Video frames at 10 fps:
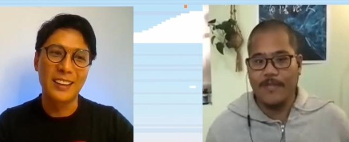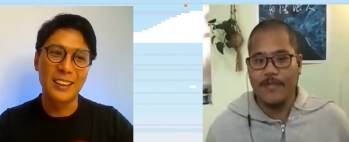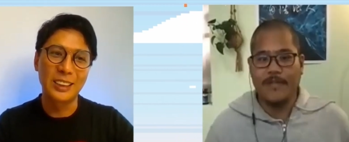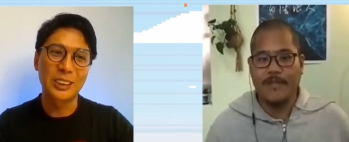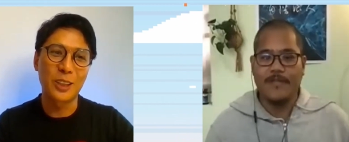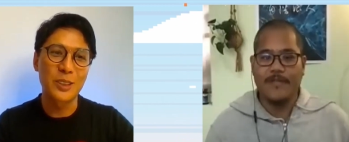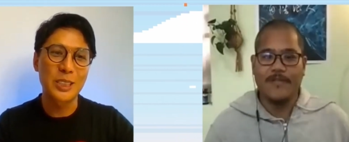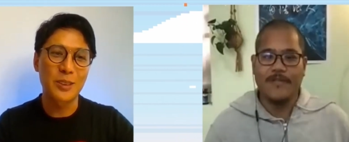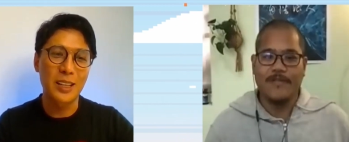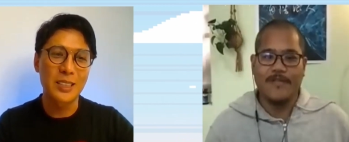Speaker 1: This show
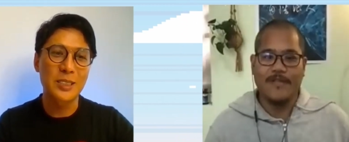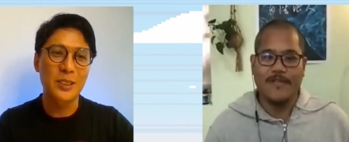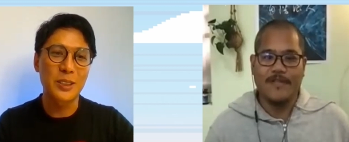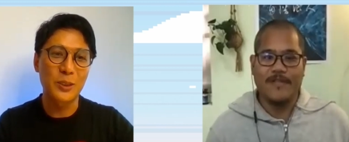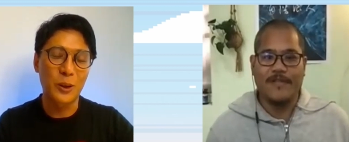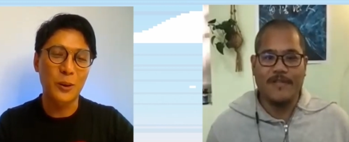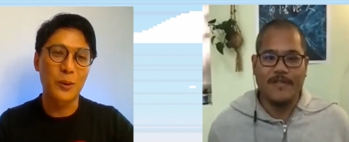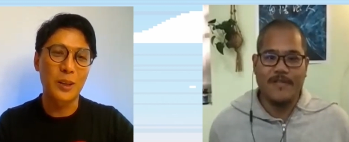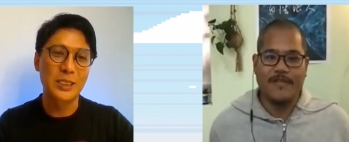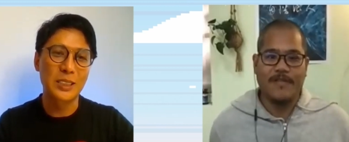is to answer your
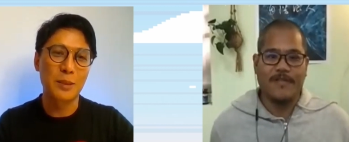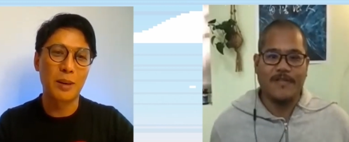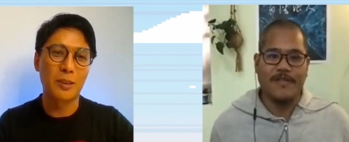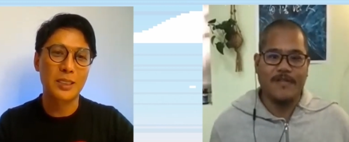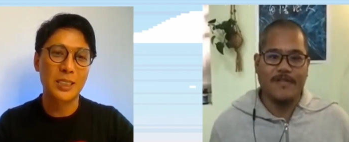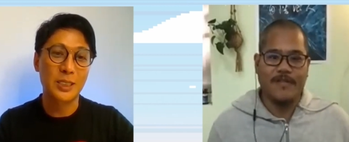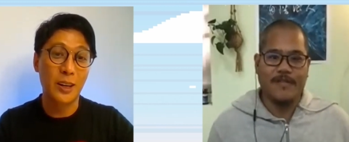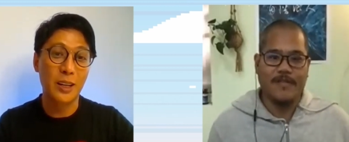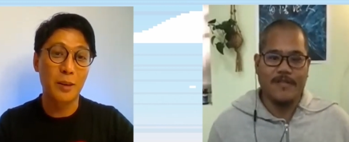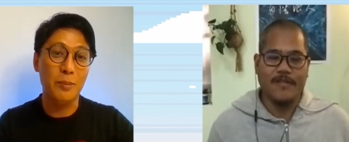questions about
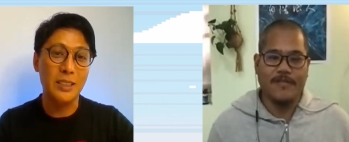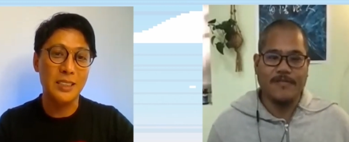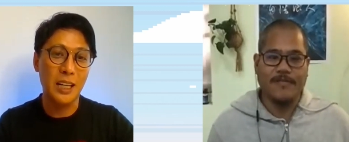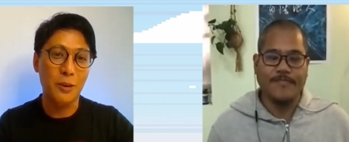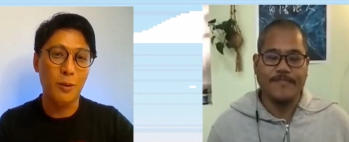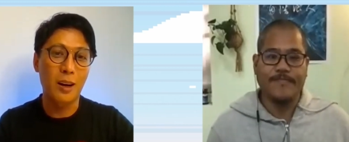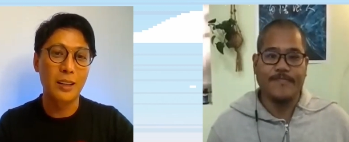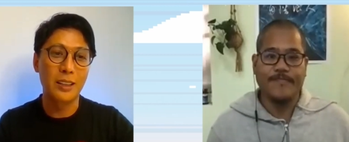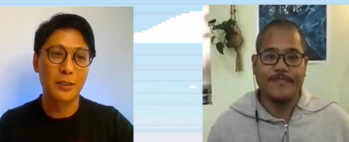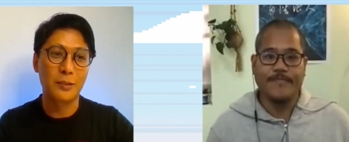starting up in
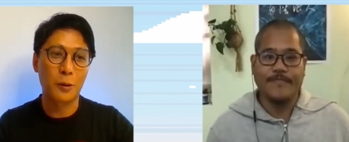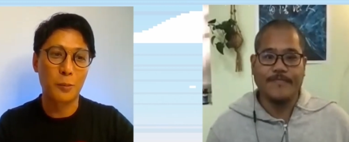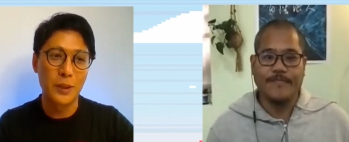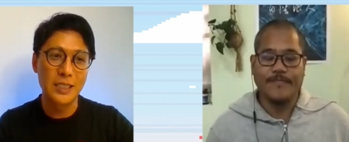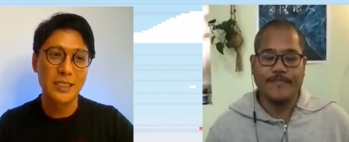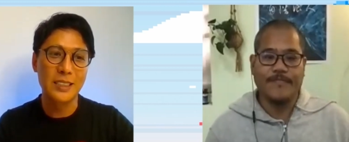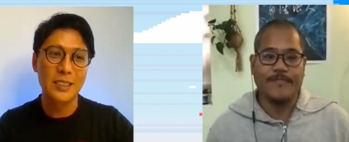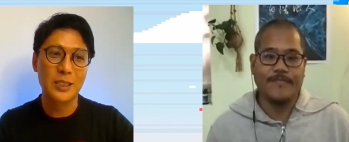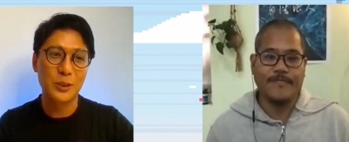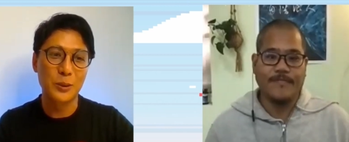Taiwan, either for
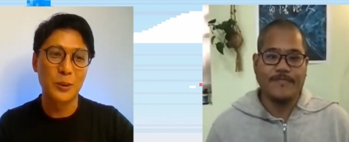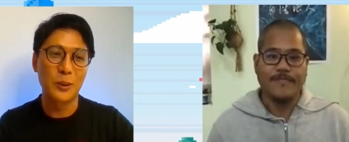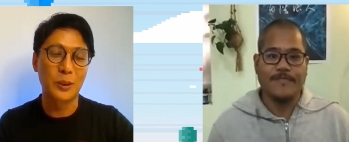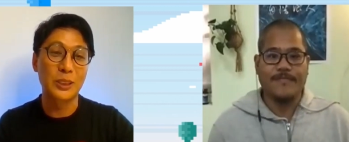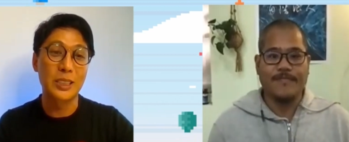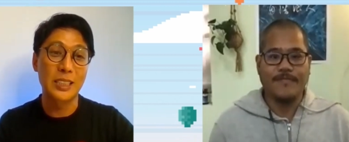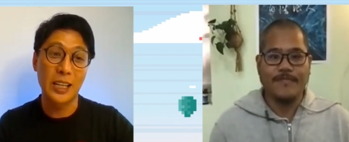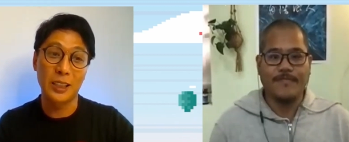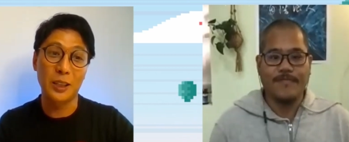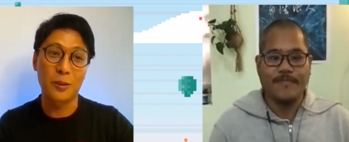business, school, or just
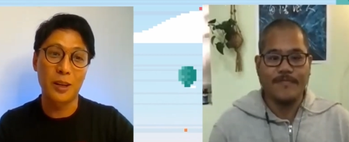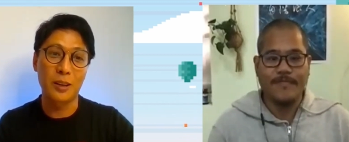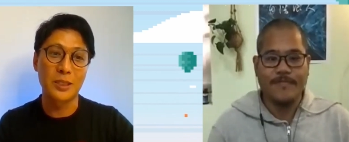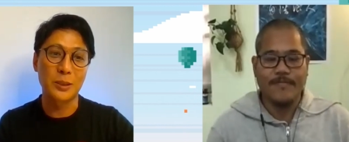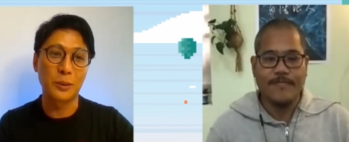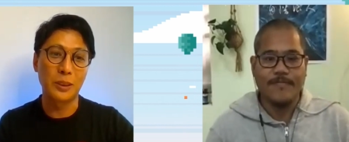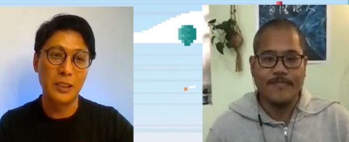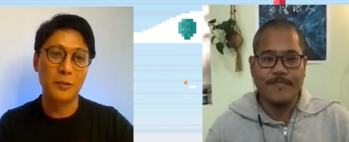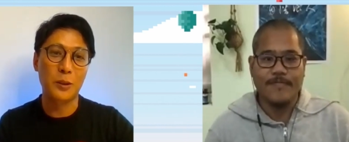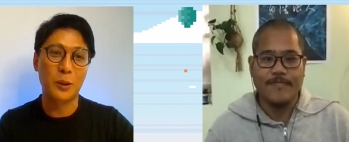hanging around. So
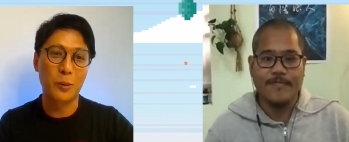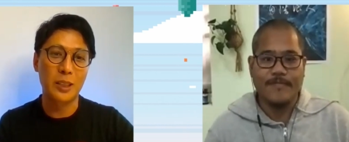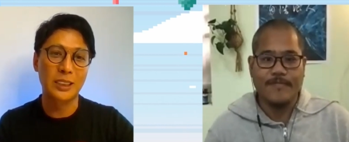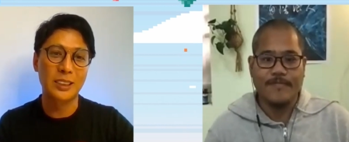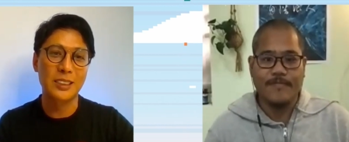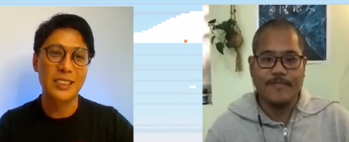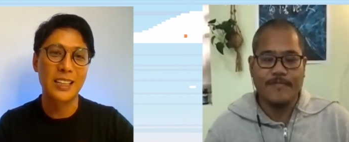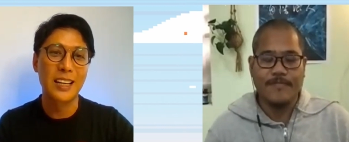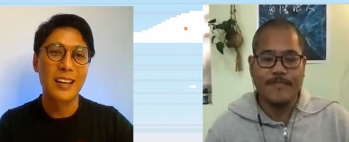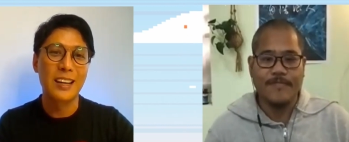leave your
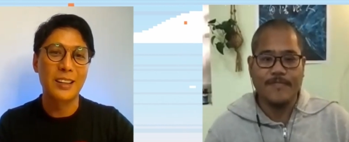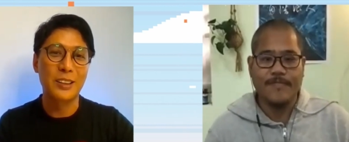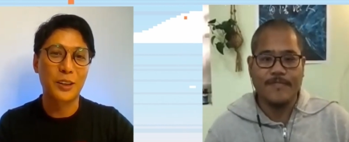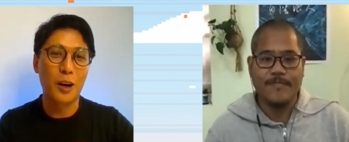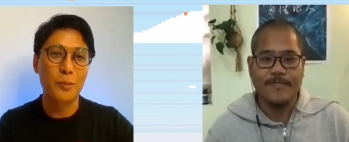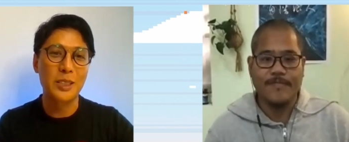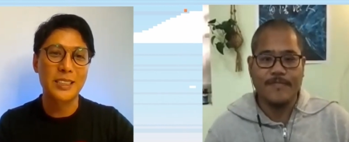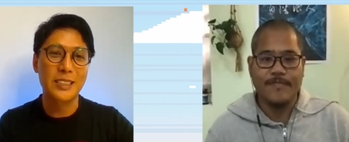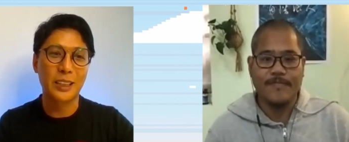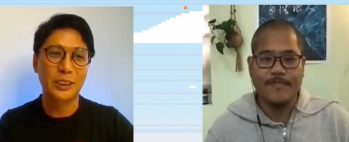questions in the
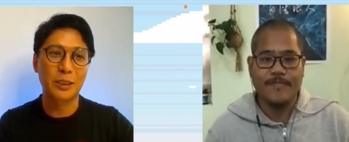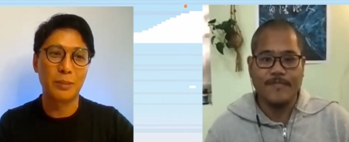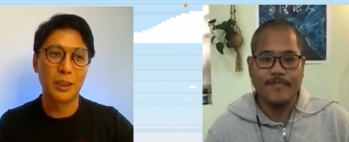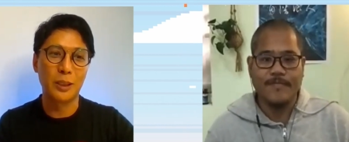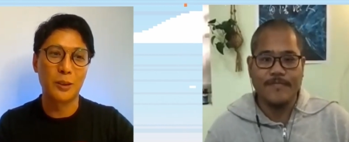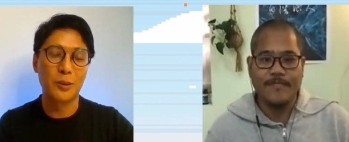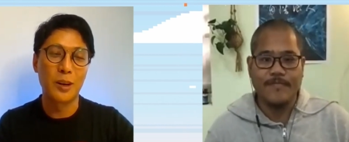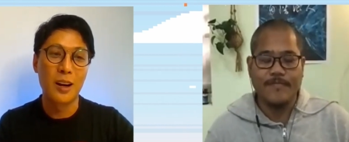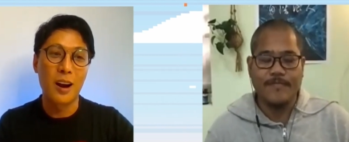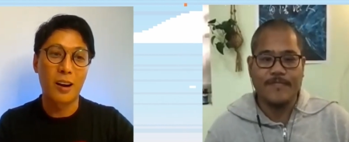comments section below.
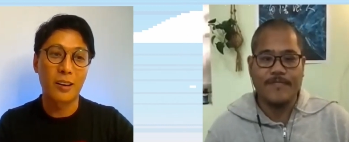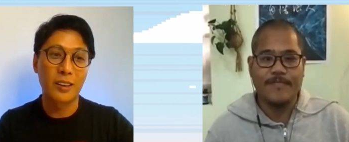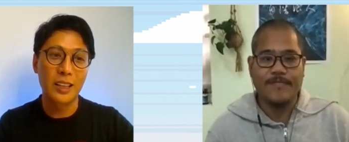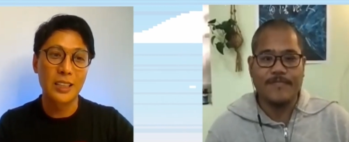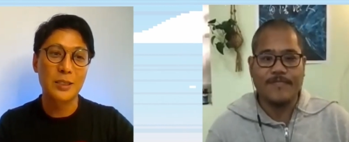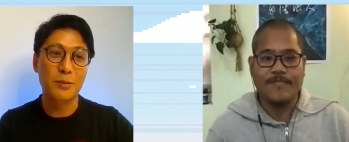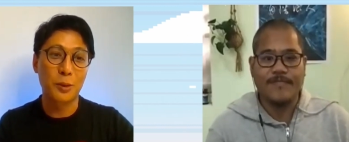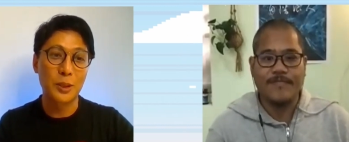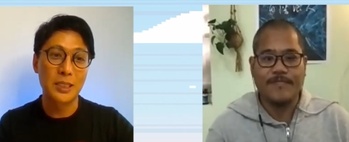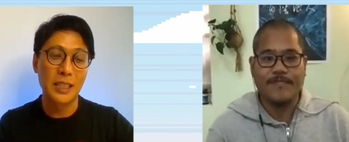Our guest
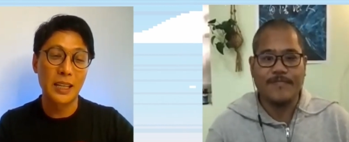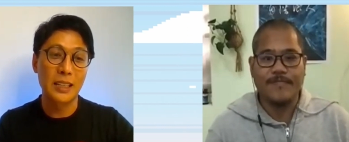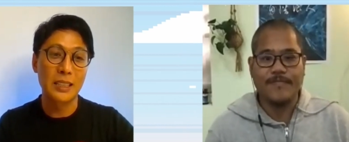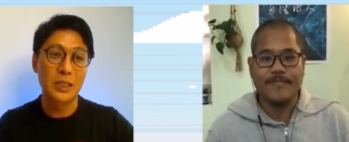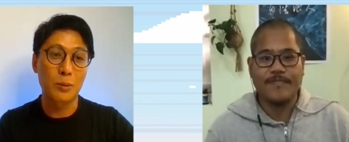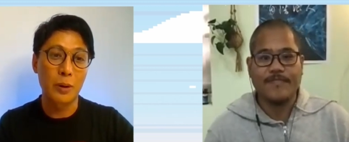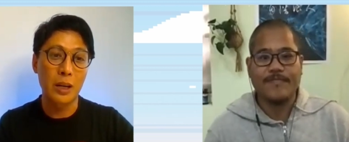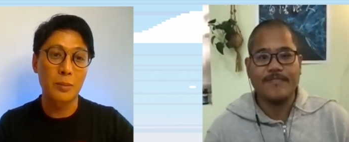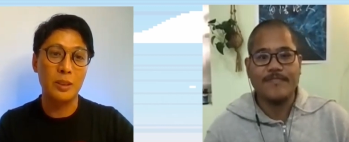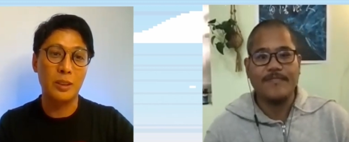for today is
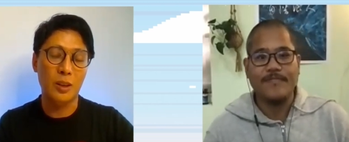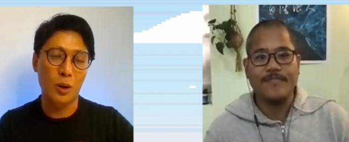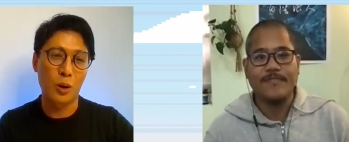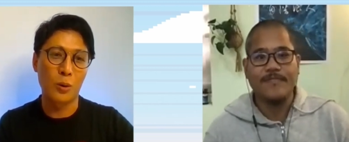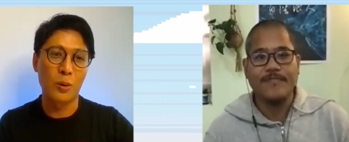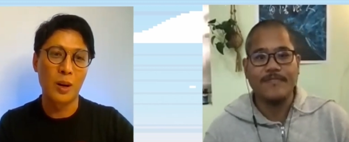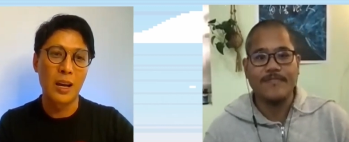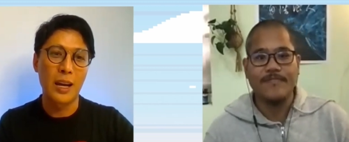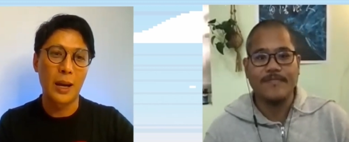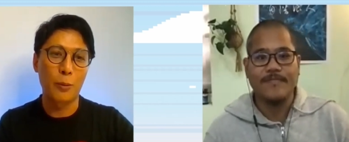Raymond Ko,
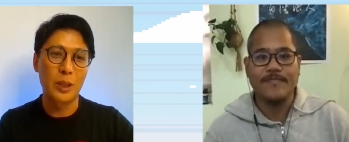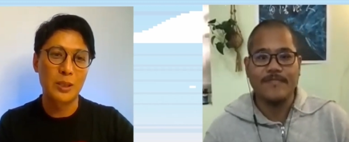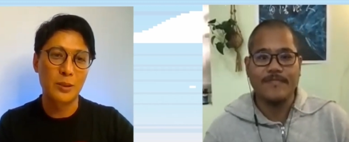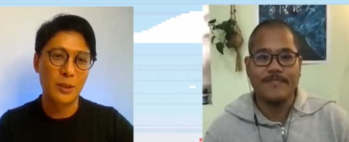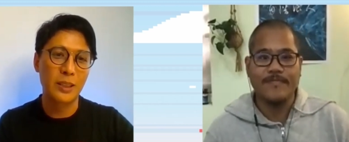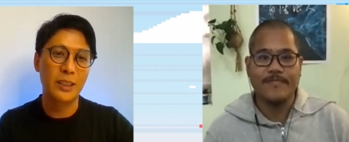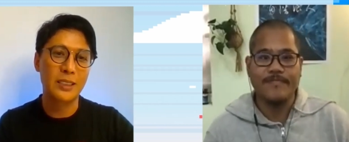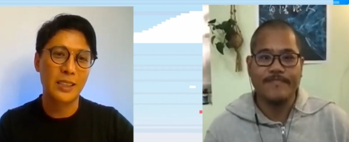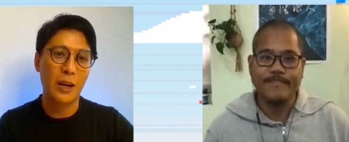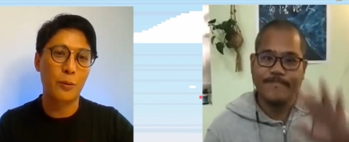a
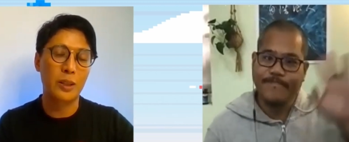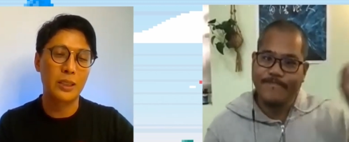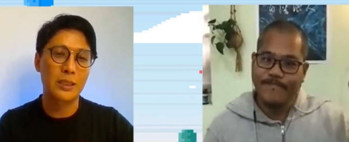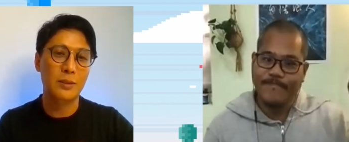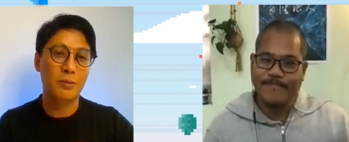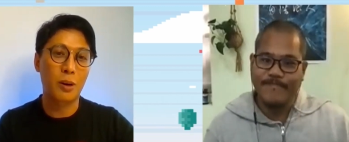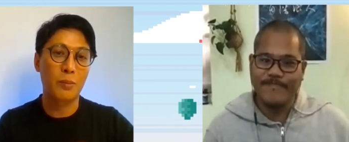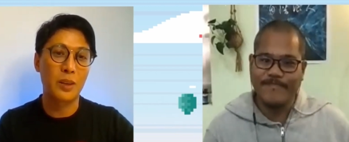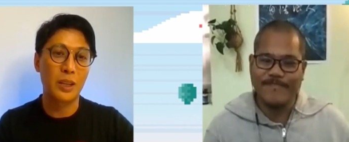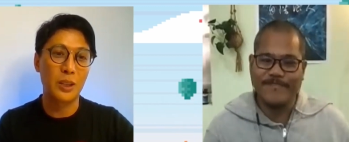returning Taiwanese
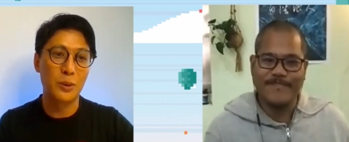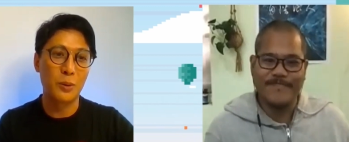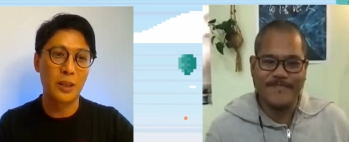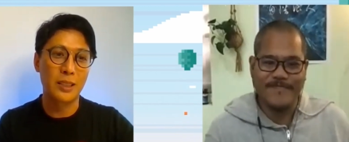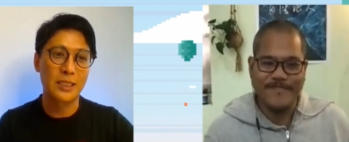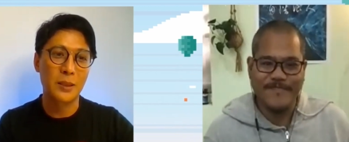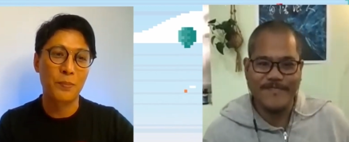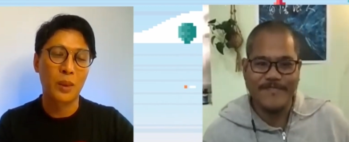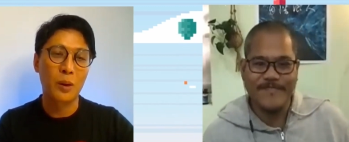from the US.